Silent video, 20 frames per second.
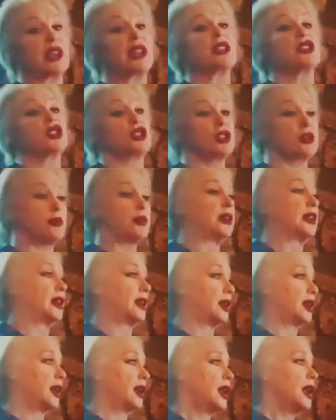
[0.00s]
the way it should be.
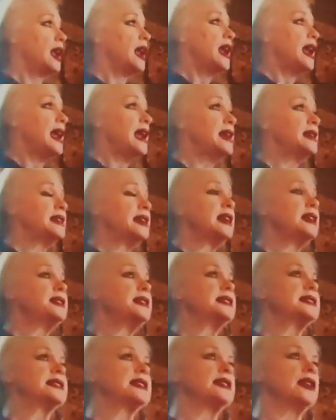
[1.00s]

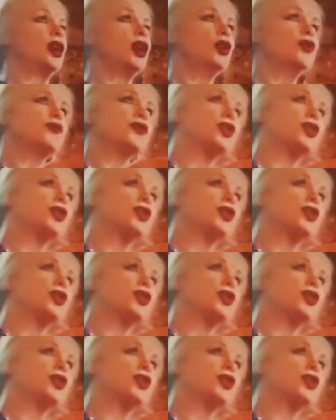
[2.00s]
It is an